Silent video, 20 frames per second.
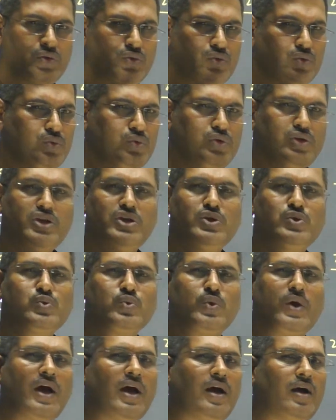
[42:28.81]
You need
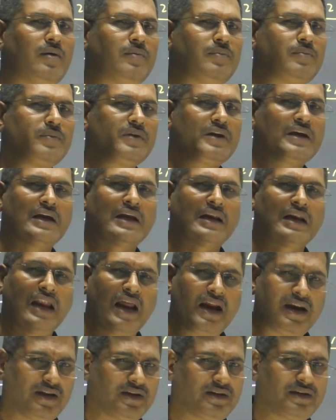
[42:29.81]
to have
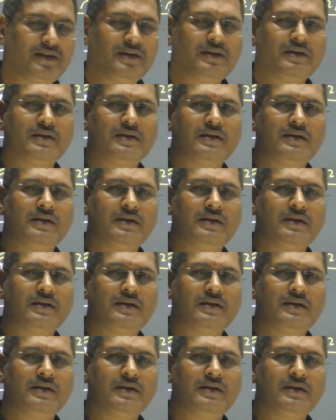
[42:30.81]
clarity.